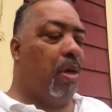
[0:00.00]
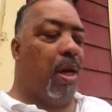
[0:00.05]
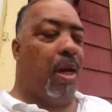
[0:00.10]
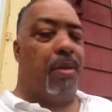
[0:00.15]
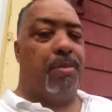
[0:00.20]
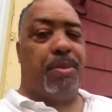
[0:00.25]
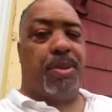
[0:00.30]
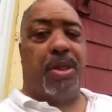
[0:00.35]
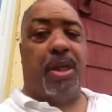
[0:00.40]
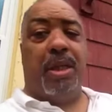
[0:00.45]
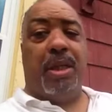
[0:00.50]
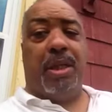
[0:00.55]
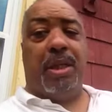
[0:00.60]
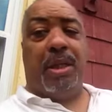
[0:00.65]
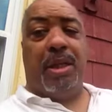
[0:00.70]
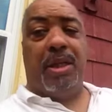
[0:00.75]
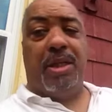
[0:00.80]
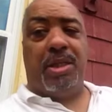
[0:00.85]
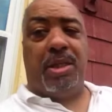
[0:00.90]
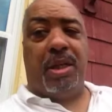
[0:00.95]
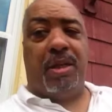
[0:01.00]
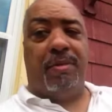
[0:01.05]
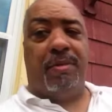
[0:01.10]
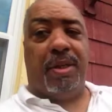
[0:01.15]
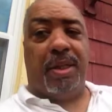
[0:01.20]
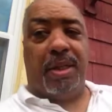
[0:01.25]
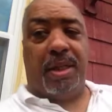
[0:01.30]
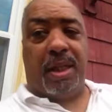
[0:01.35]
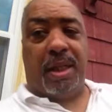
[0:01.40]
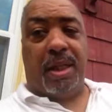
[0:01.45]
I'm sending these
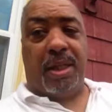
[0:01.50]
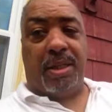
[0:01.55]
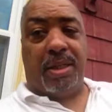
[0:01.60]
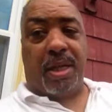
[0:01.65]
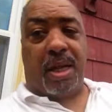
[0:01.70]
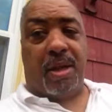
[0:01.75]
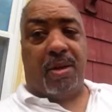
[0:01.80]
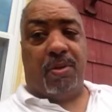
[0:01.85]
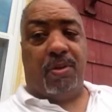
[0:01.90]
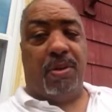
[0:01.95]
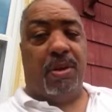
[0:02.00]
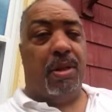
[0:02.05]
DVDs out.